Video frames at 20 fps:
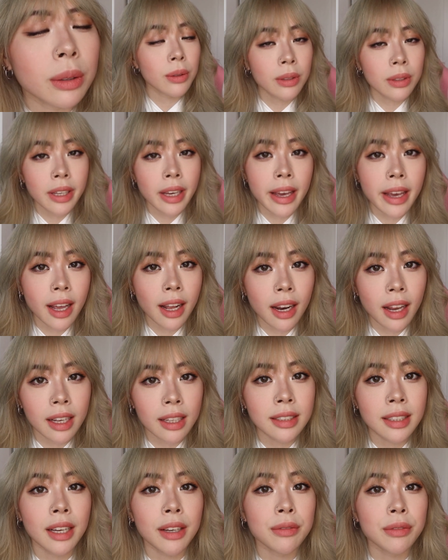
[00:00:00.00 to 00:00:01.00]
All the
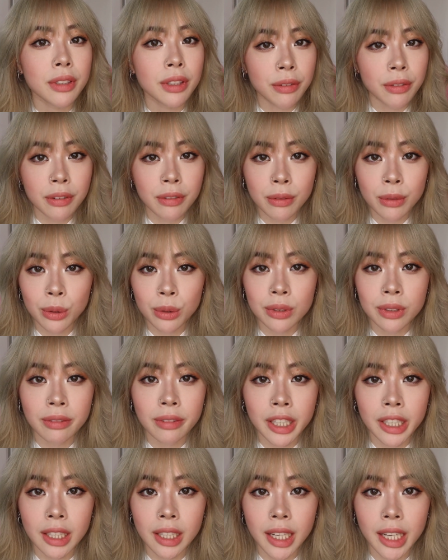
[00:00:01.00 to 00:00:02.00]
airlines have different rules and
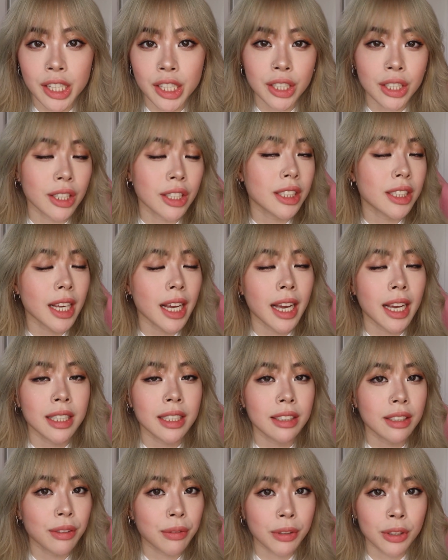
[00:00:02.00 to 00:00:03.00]
regulations
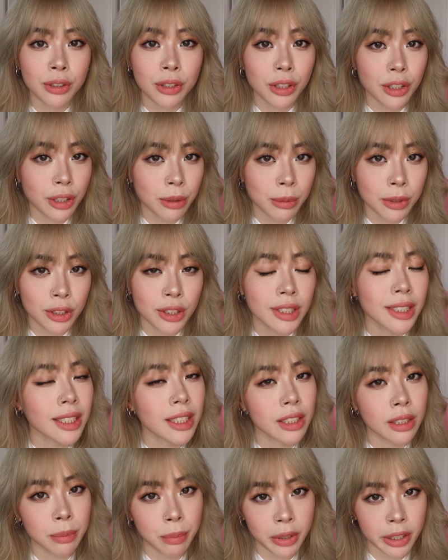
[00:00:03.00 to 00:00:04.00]
and different documents you
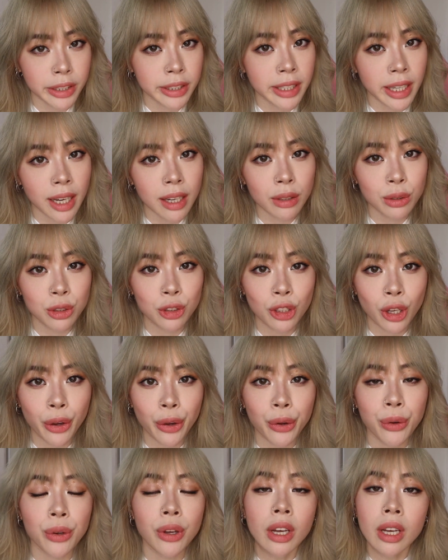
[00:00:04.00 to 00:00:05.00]
need to print out,
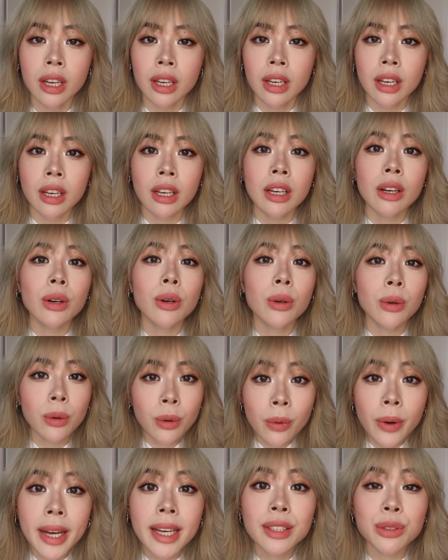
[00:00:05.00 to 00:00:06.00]
so
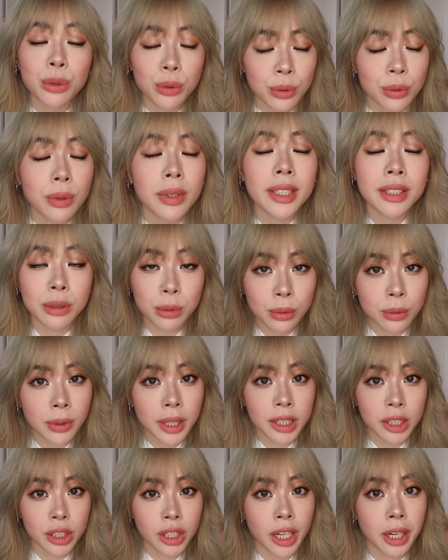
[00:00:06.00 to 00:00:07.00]

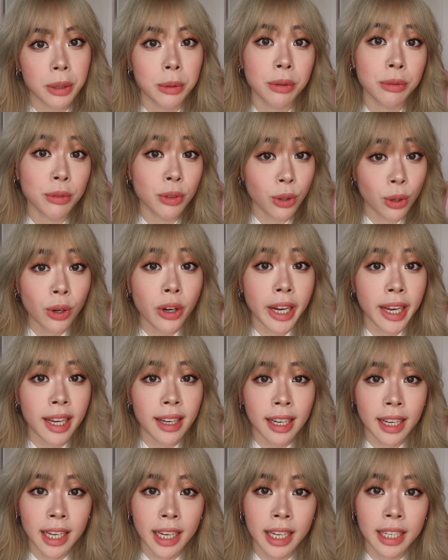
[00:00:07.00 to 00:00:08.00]
always check with your
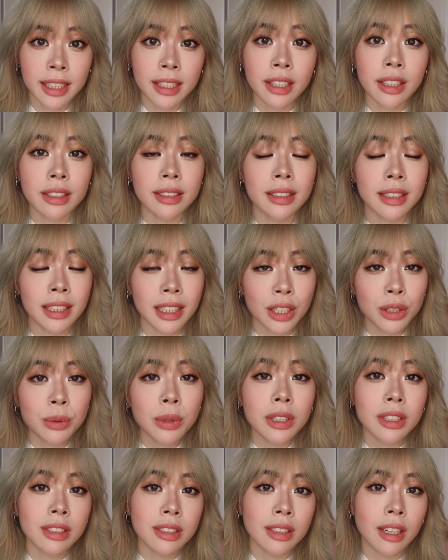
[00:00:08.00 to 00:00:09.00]
airline. These
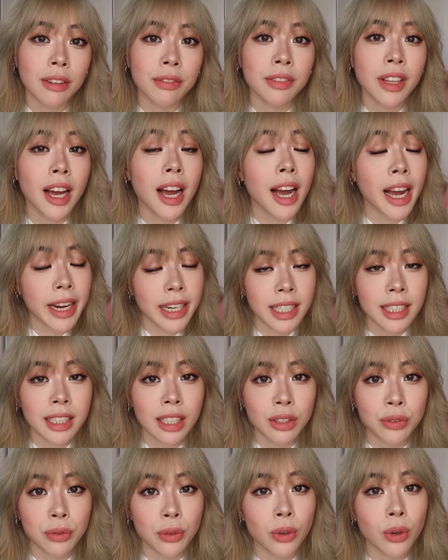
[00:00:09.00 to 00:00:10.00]
were the stuff that I
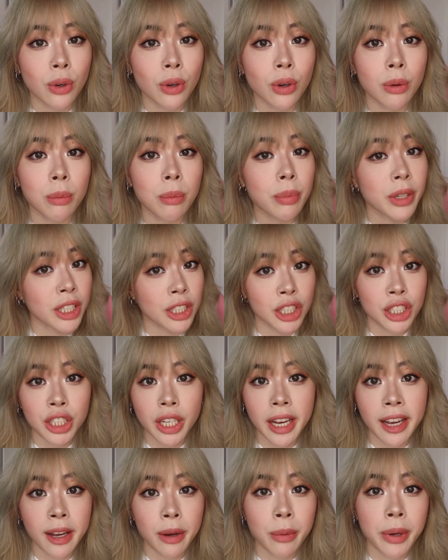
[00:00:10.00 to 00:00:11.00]
needed for British
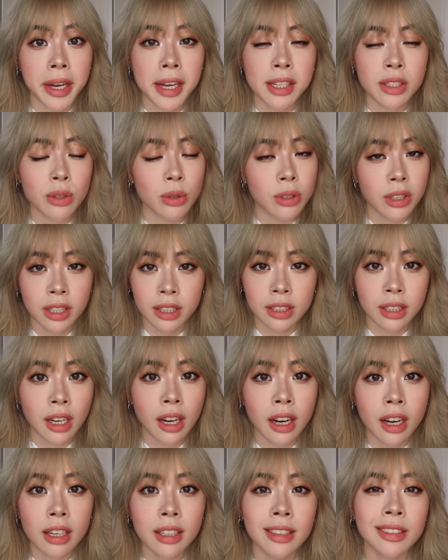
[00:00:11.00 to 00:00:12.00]
Airways or
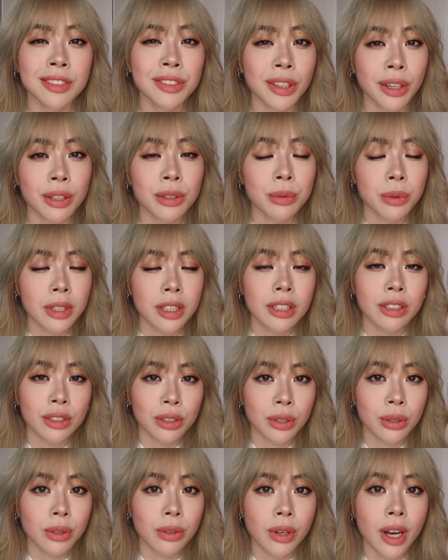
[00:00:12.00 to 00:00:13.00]
Qatar, because those were the
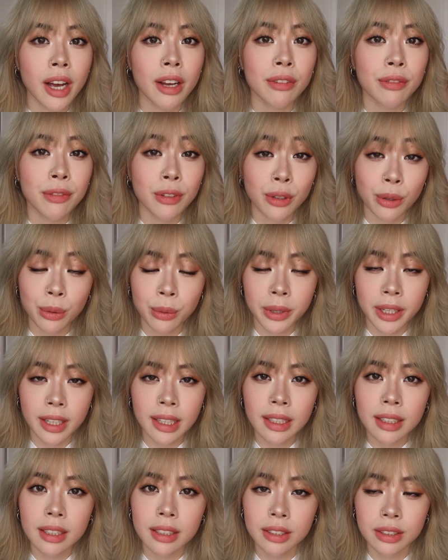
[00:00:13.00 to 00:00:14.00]
2 I flew
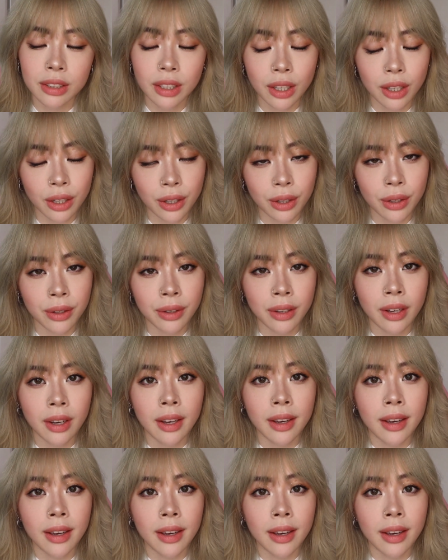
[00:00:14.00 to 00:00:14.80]
with. So